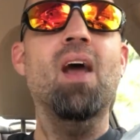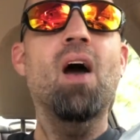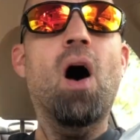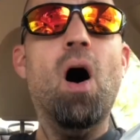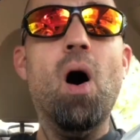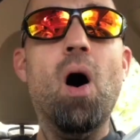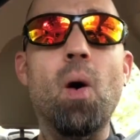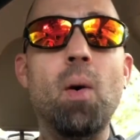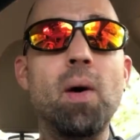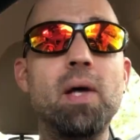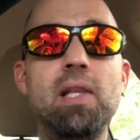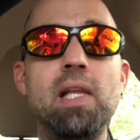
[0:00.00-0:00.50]

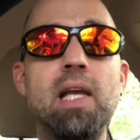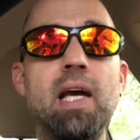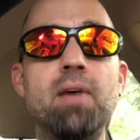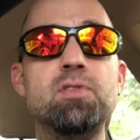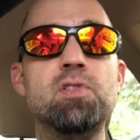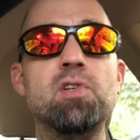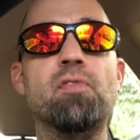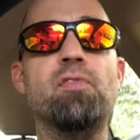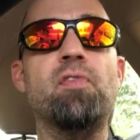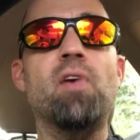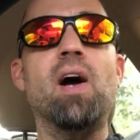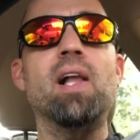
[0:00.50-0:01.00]
and
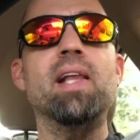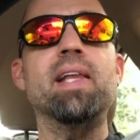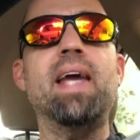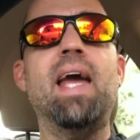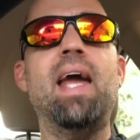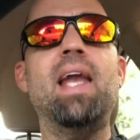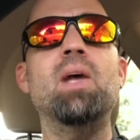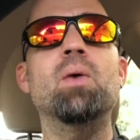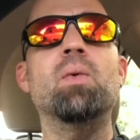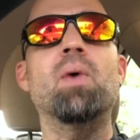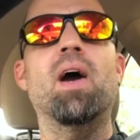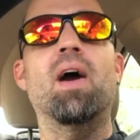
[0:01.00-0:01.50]
leaves are falling
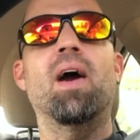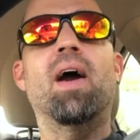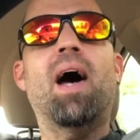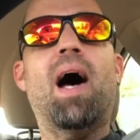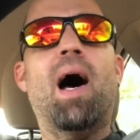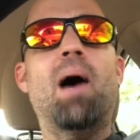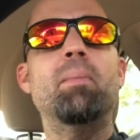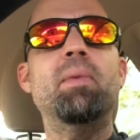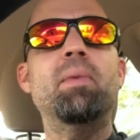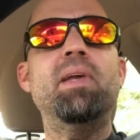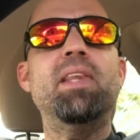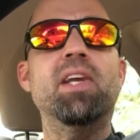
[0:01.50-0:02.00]
anywhere.
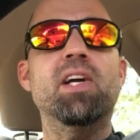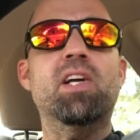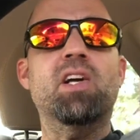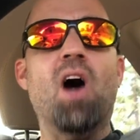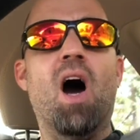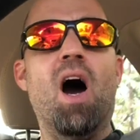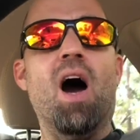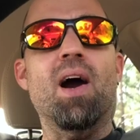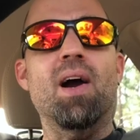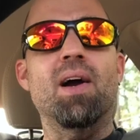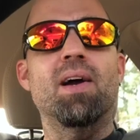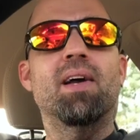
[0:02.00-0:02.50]
I'm in the
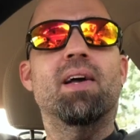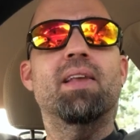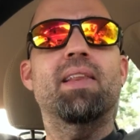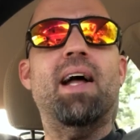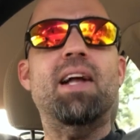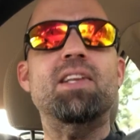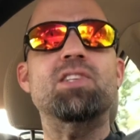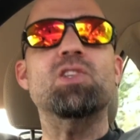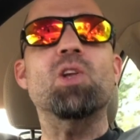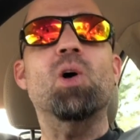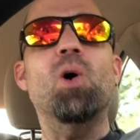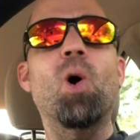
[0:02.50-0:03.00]
car.
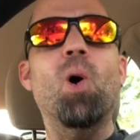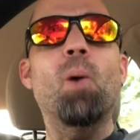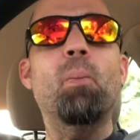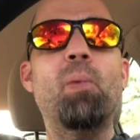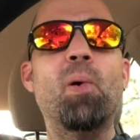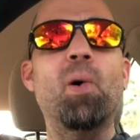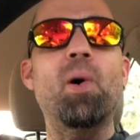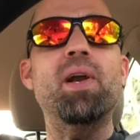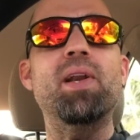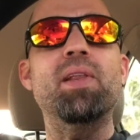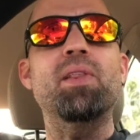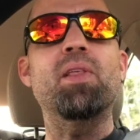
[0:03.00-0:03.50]
That's the whole
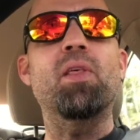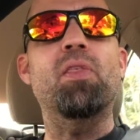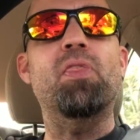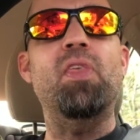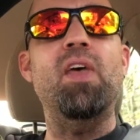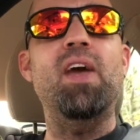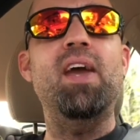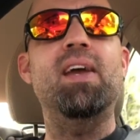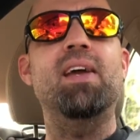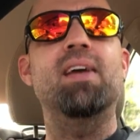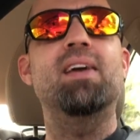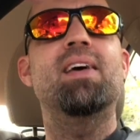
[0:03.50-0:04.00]
point of the
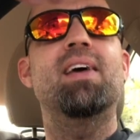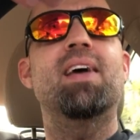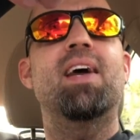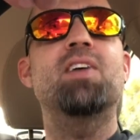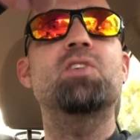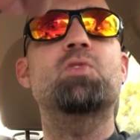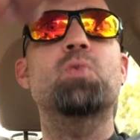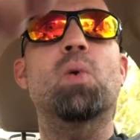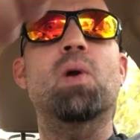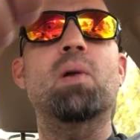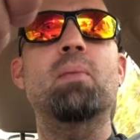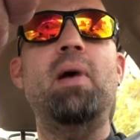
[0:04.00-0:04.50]
thing,
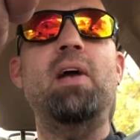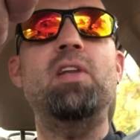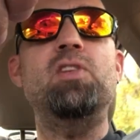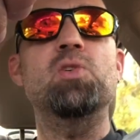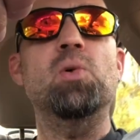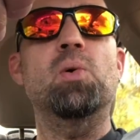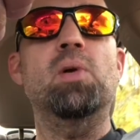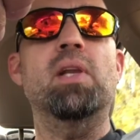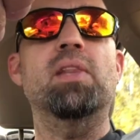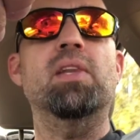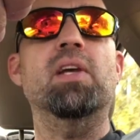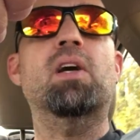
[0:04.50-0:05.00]
is what am I
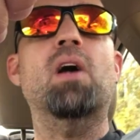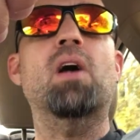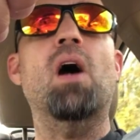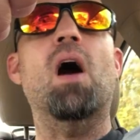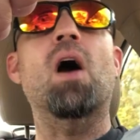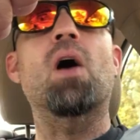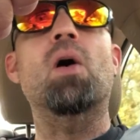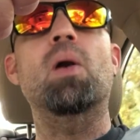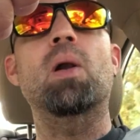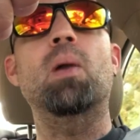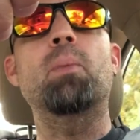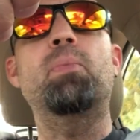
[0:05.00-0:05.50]
doing in the
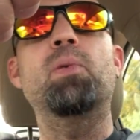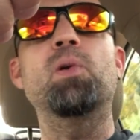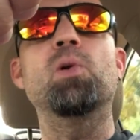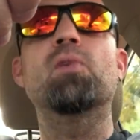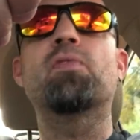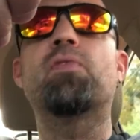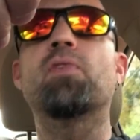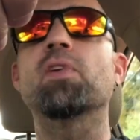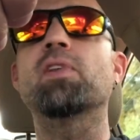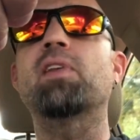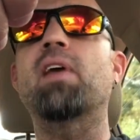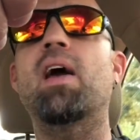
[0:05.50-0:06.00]
car on a
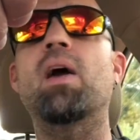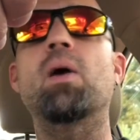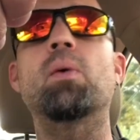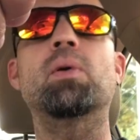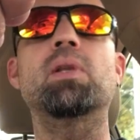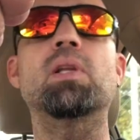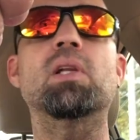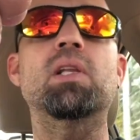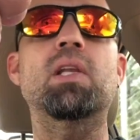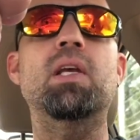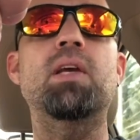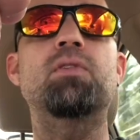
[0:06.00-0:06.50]
beautiful day
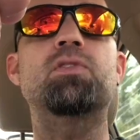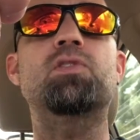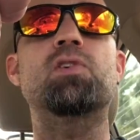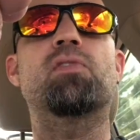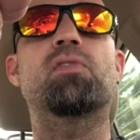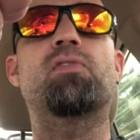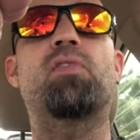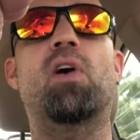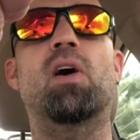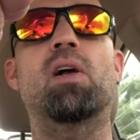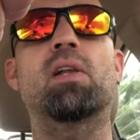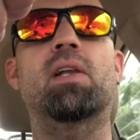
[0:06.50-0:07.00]
when the leaves are
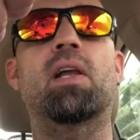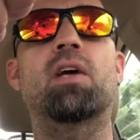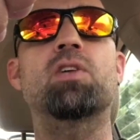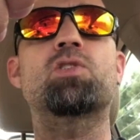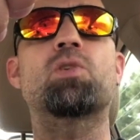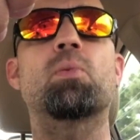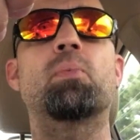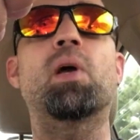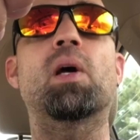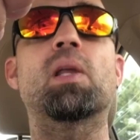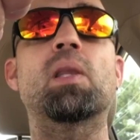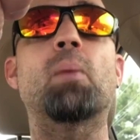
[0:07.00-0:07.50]
falling? I
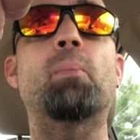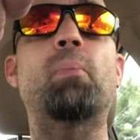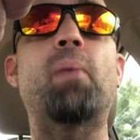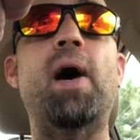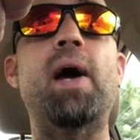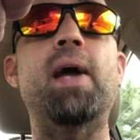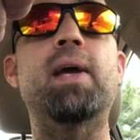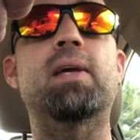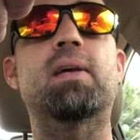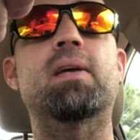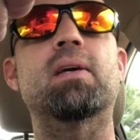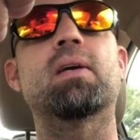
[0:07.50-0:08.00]
should be on the
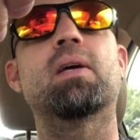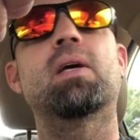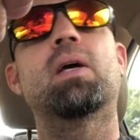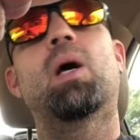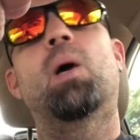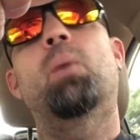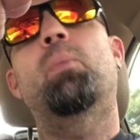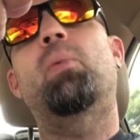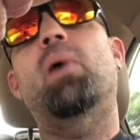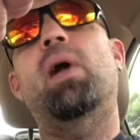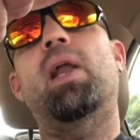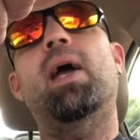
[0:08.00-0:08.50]
bike,
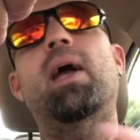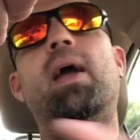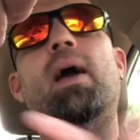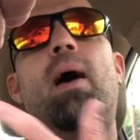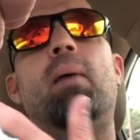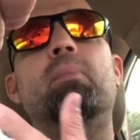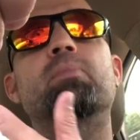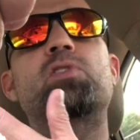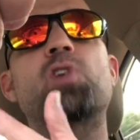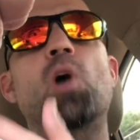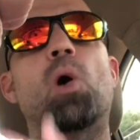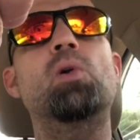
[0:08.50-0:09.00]
but
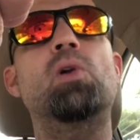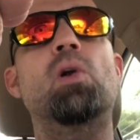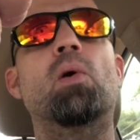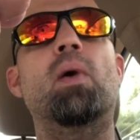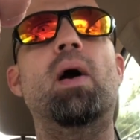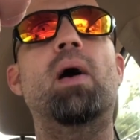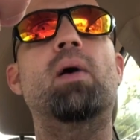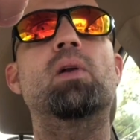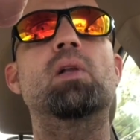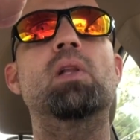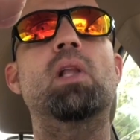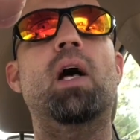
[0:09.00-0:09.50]
I'm toting
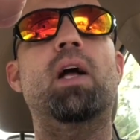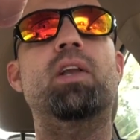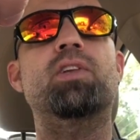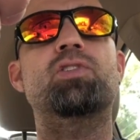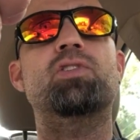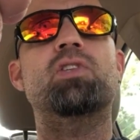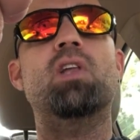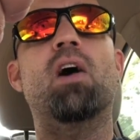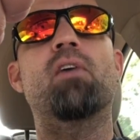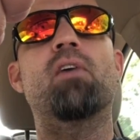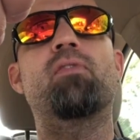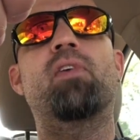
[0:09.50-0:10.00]
around a lot of
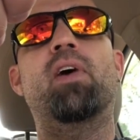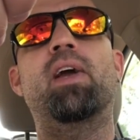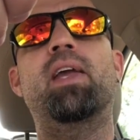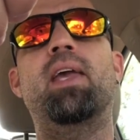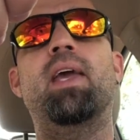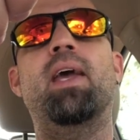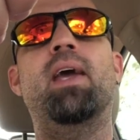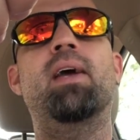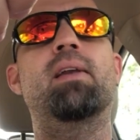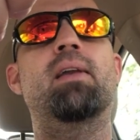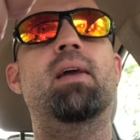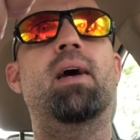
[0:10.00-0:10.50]
stuff I
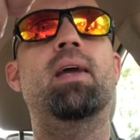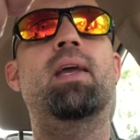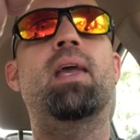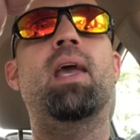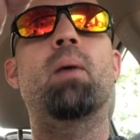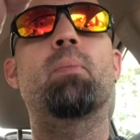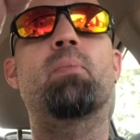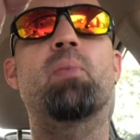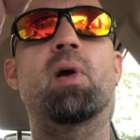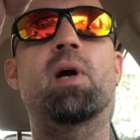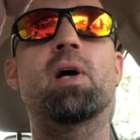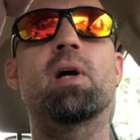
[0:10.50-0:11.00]

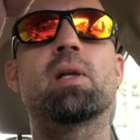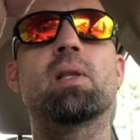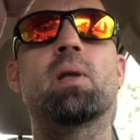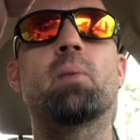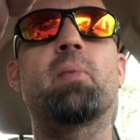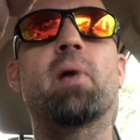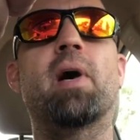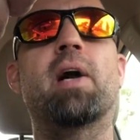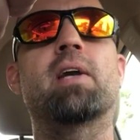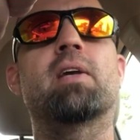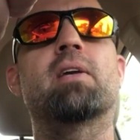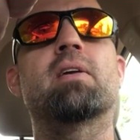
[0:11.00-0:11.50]
can't bring on the
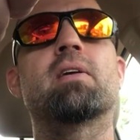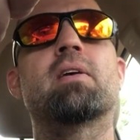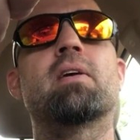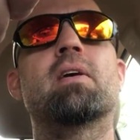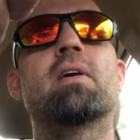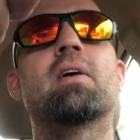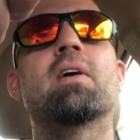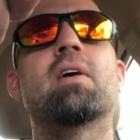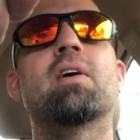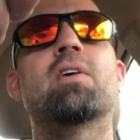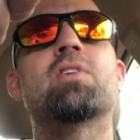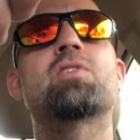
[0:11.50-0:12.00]
bike.
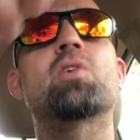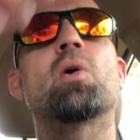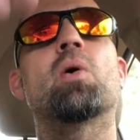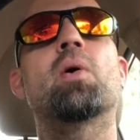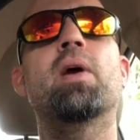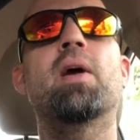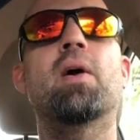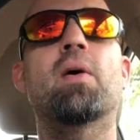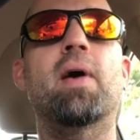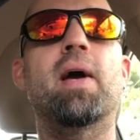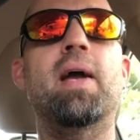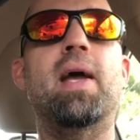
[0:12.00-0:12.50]
So
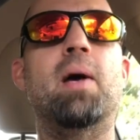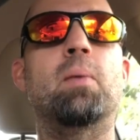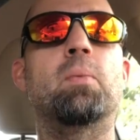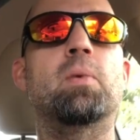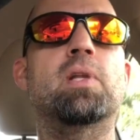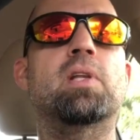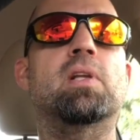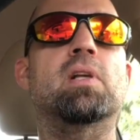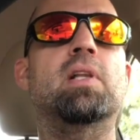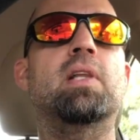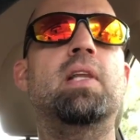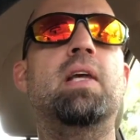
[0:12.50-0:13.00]
here I am
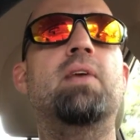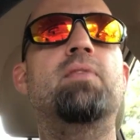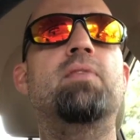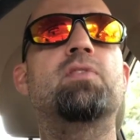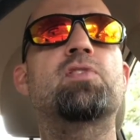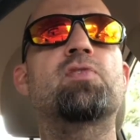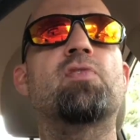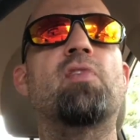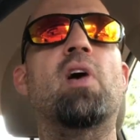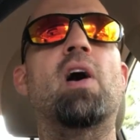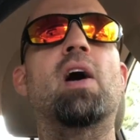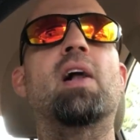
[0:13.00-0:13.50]
with the leaves
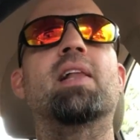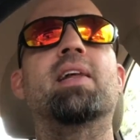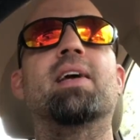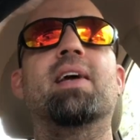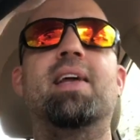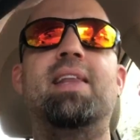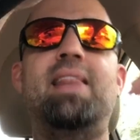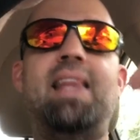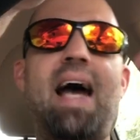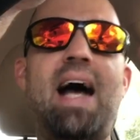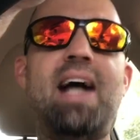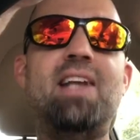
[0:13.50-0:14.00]
falling,
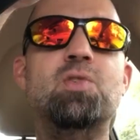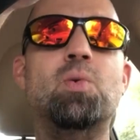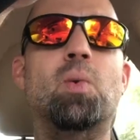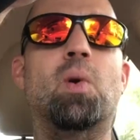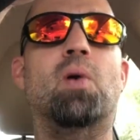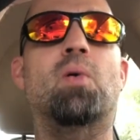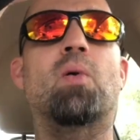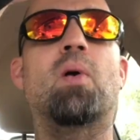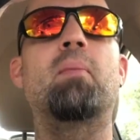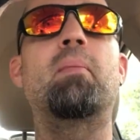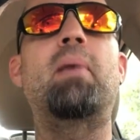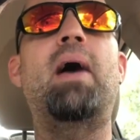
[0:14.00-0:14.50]
and that's
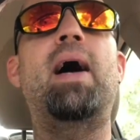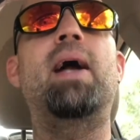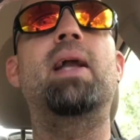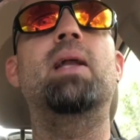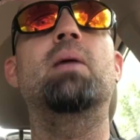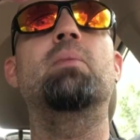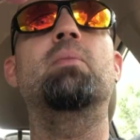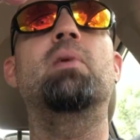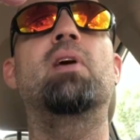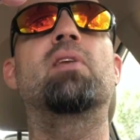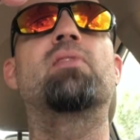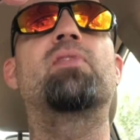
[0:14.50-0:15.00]
what
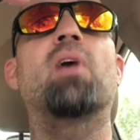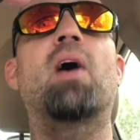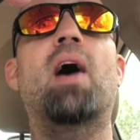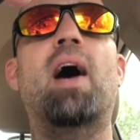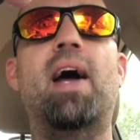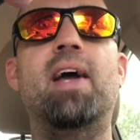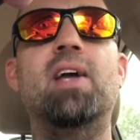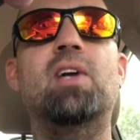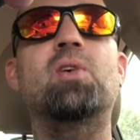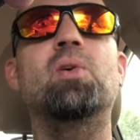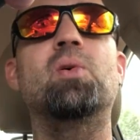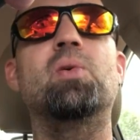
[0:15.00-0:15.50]
reminded me of the
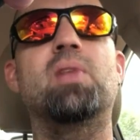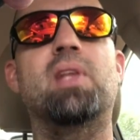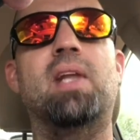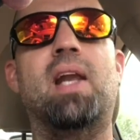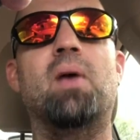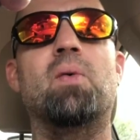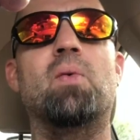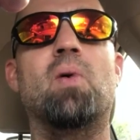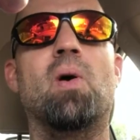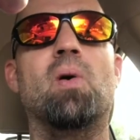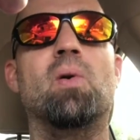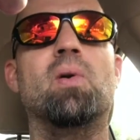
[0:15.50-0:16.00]
haiku that I
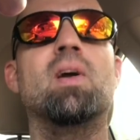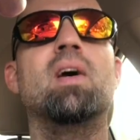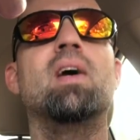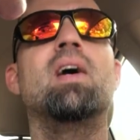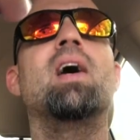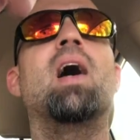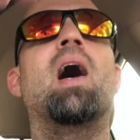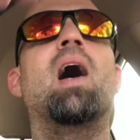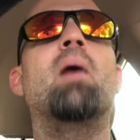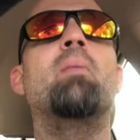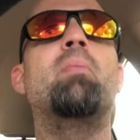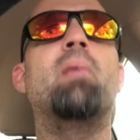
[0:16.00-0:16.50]
wrote
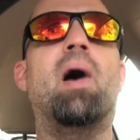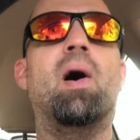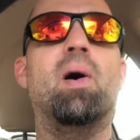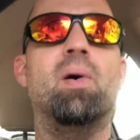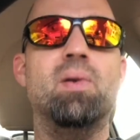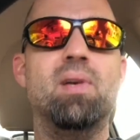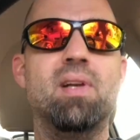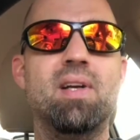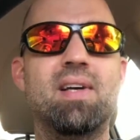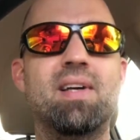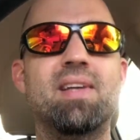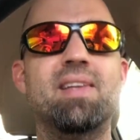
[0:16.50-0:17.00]
about
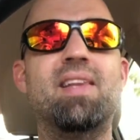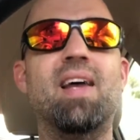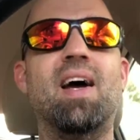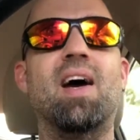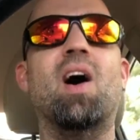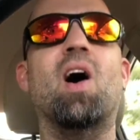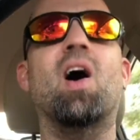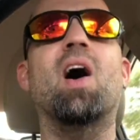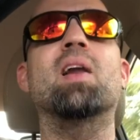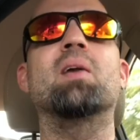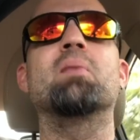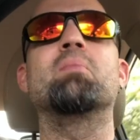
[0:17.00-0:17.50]
the
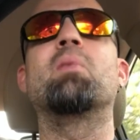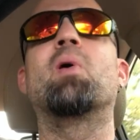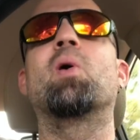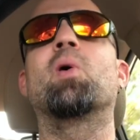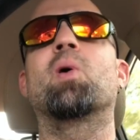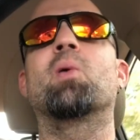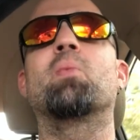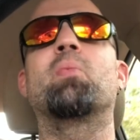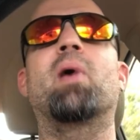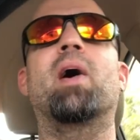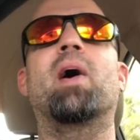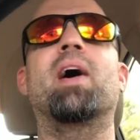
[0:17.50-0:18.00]
autumn
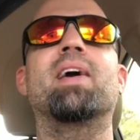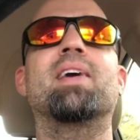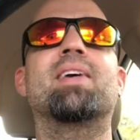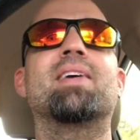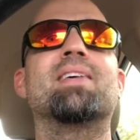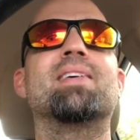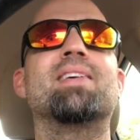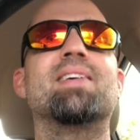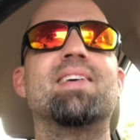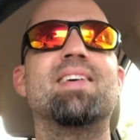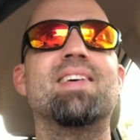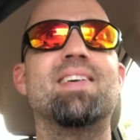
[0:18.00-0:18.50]
motorbike,
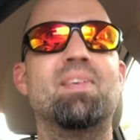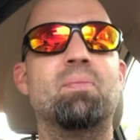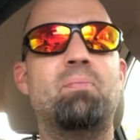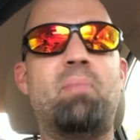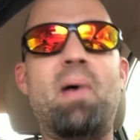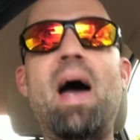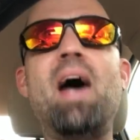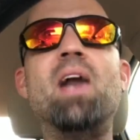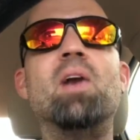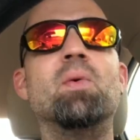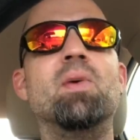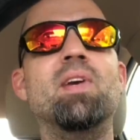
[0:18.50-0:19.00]

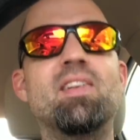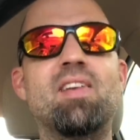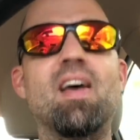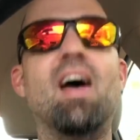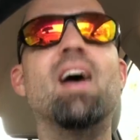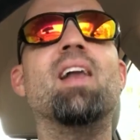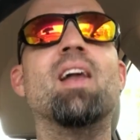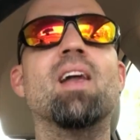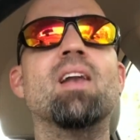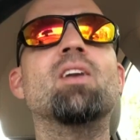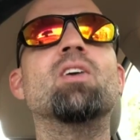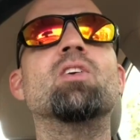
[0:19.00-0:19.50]
battery
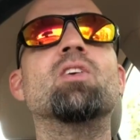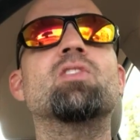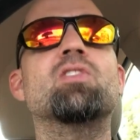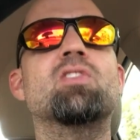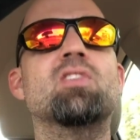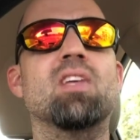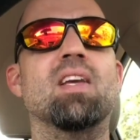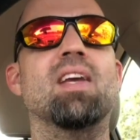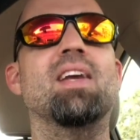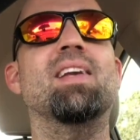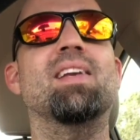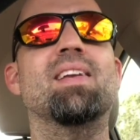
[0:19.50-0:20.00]
dead under
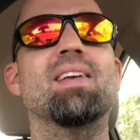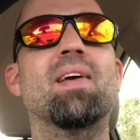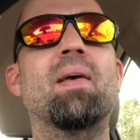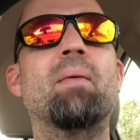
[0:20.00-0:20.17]
seat,